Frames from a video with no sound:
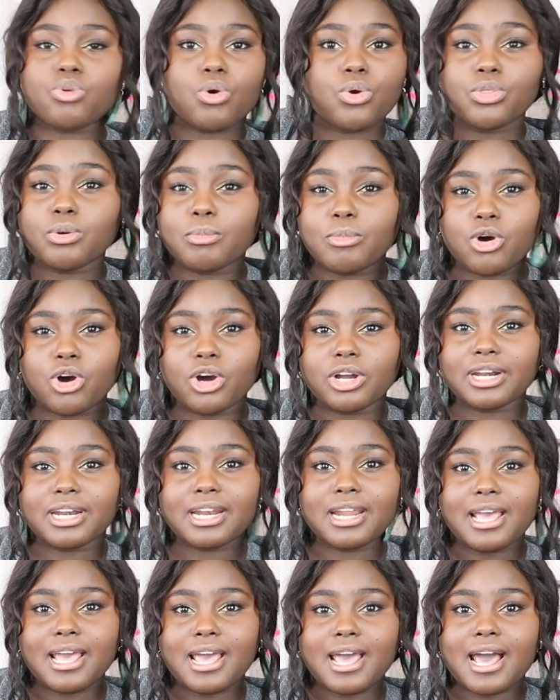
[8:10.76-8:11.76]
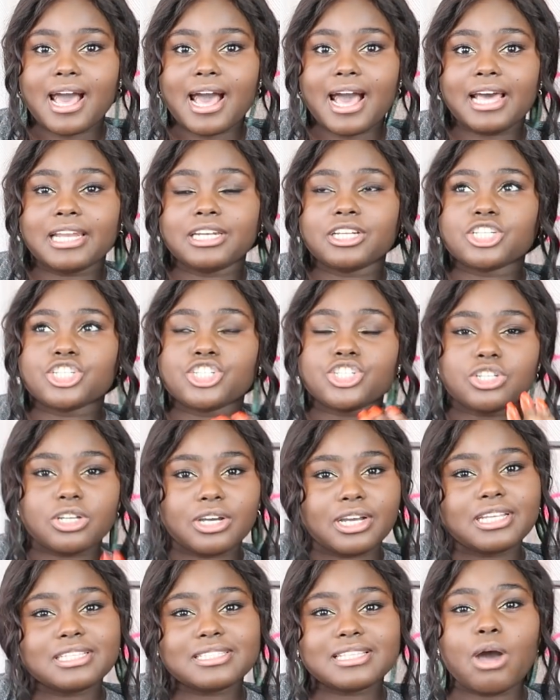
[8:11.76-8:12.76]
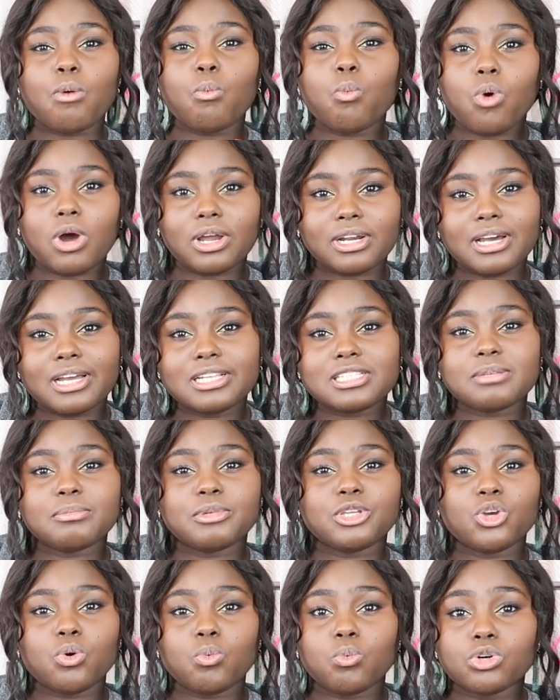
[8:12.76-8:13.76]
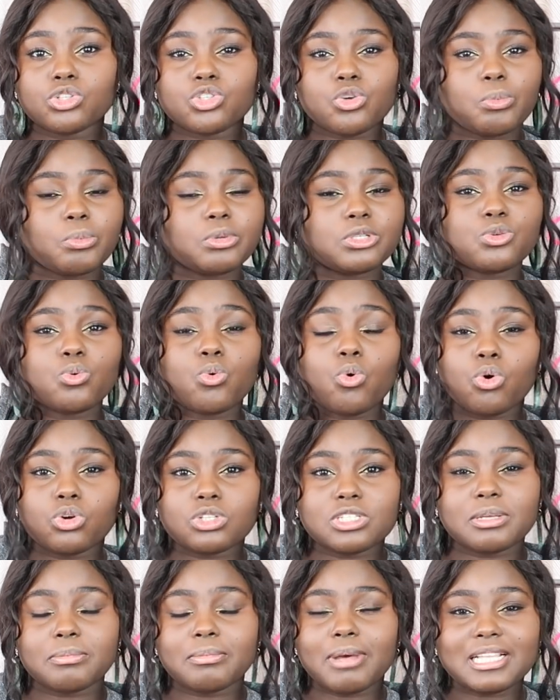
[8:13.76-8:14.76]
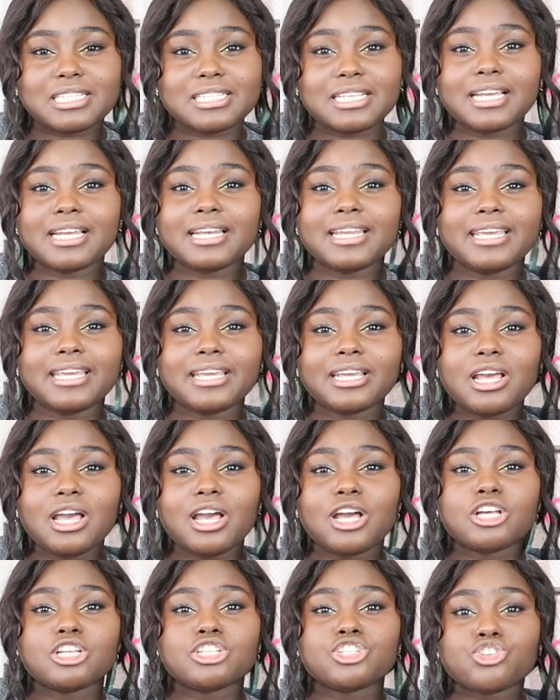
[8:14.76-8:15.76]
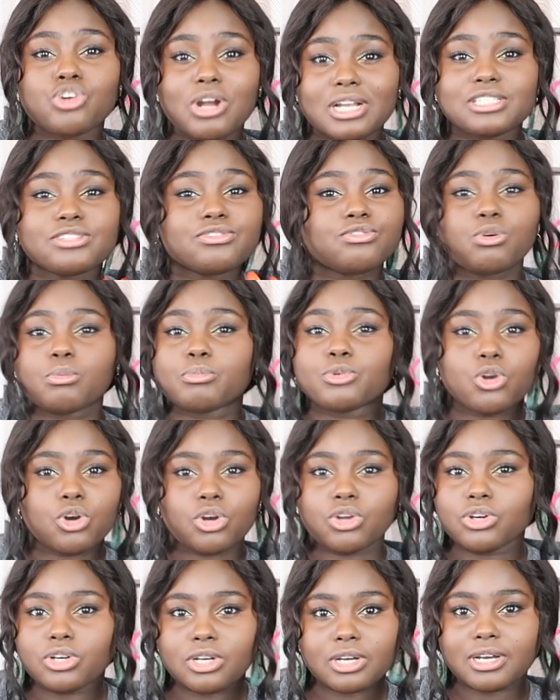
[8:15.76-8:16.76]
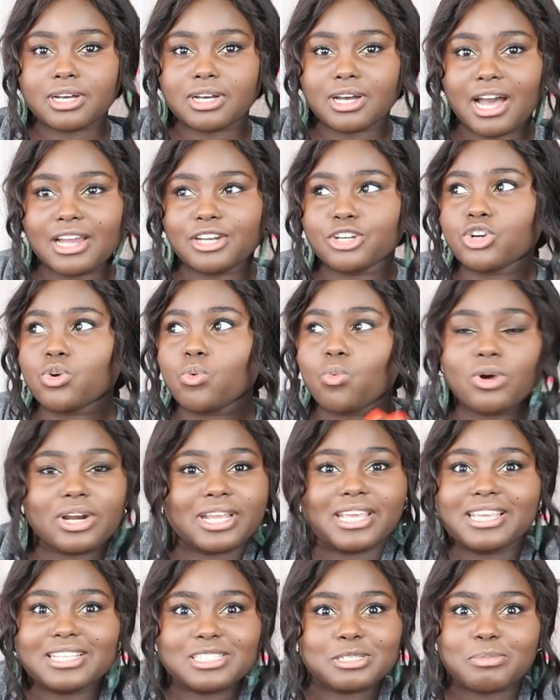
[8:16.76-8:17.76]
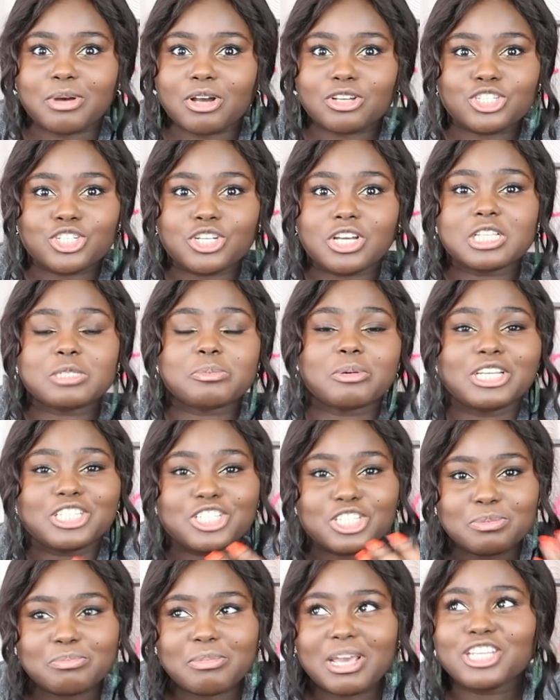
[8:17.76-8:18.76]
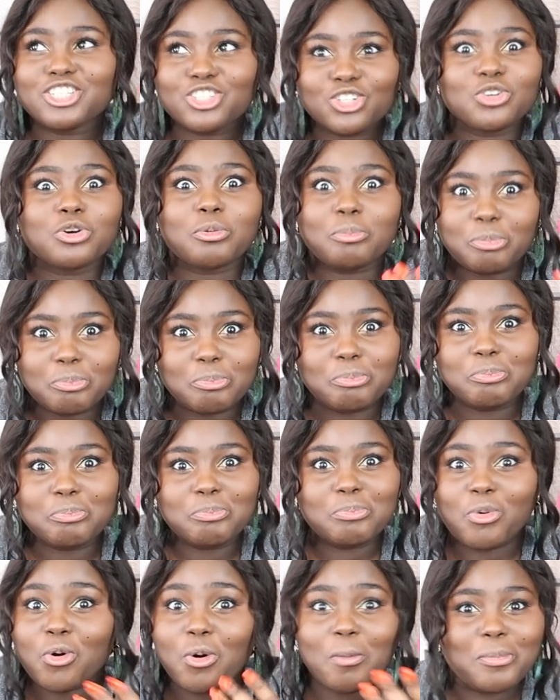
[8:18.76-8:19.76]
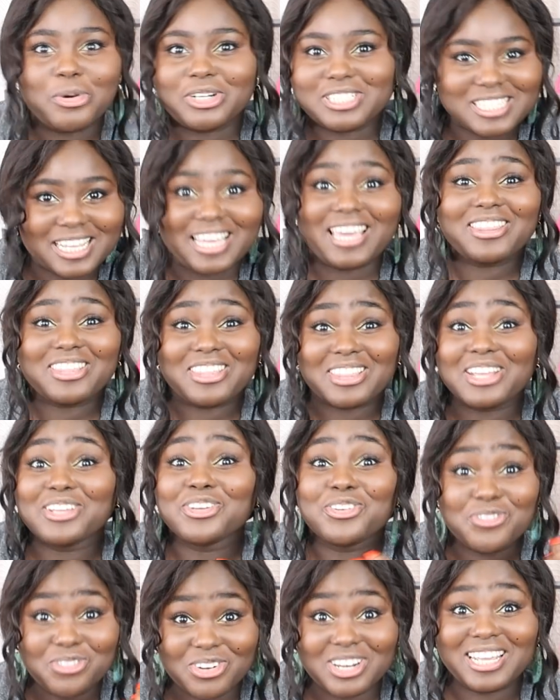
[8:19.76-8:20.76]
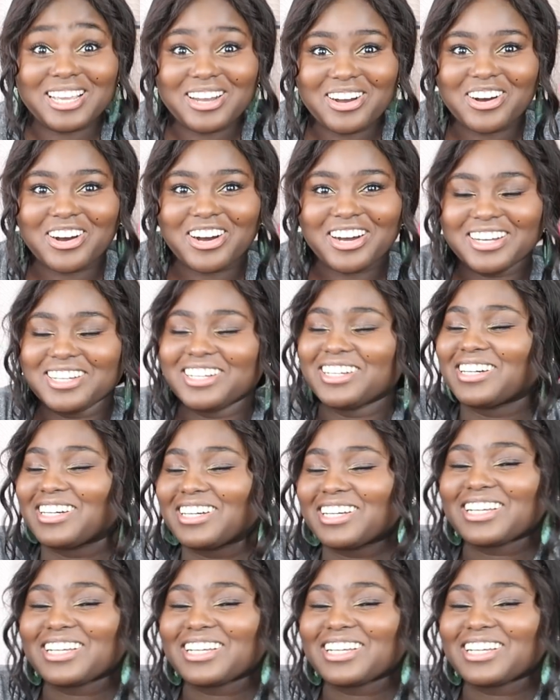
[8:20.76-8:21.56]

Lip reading: throw them on, and a shirt is that one item in your wardrobe which will automatically transform your look. I don't know what it is about shirts, but it just makes you look more put together than you really are.